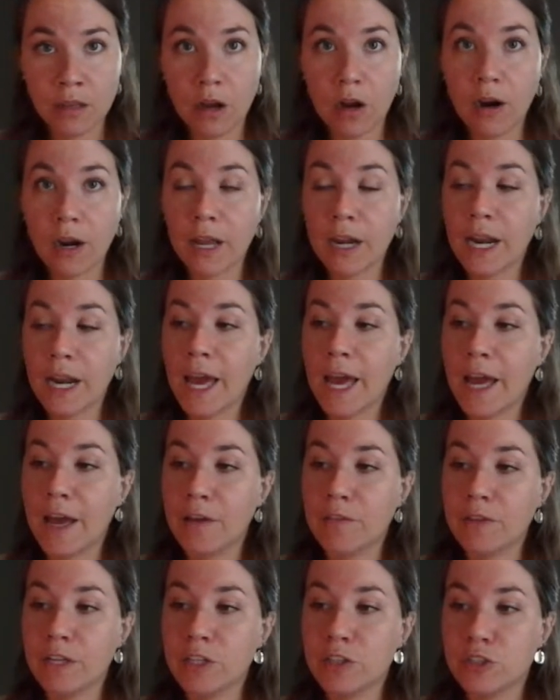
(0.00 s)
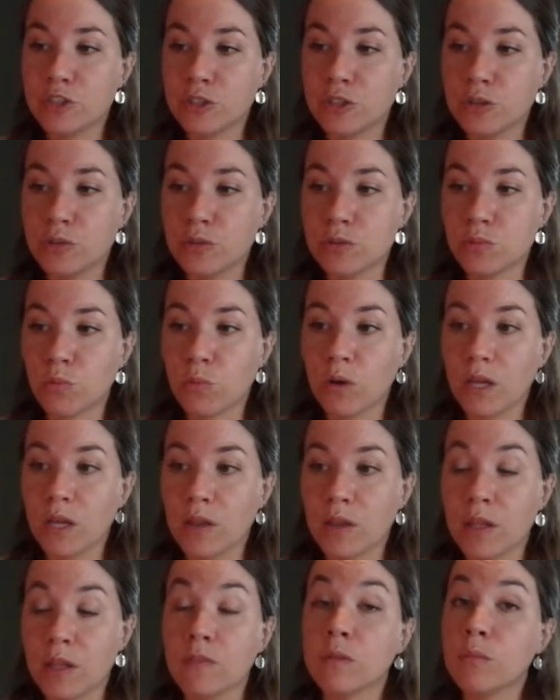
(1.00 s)
are going to have issues
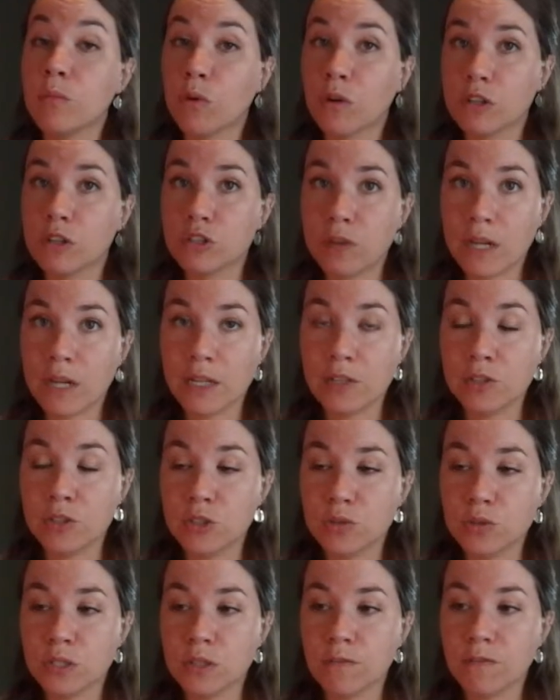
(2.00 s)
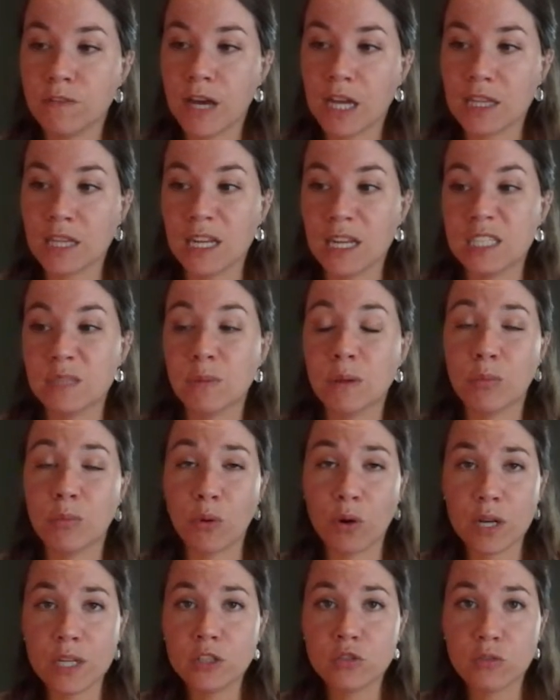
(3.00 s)
with even more draining due to the fact that it's been
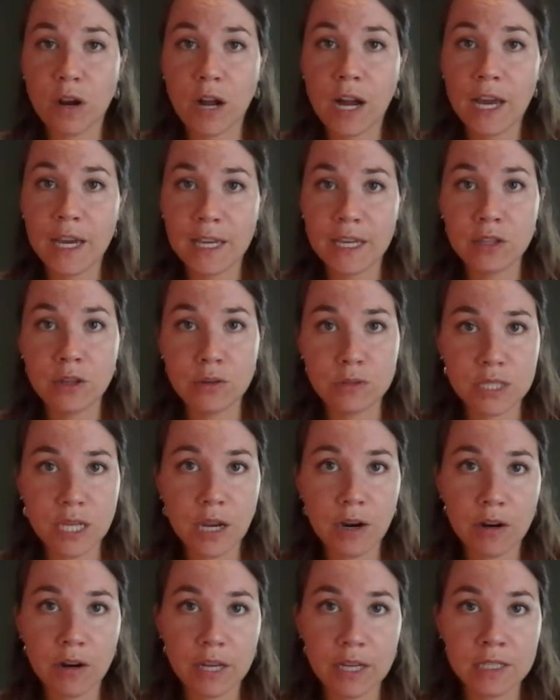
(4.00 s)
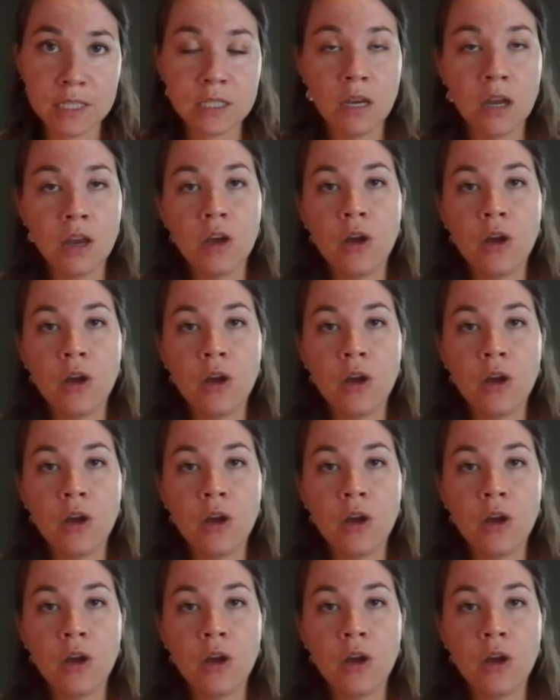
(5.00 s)
pretty dry in those areas.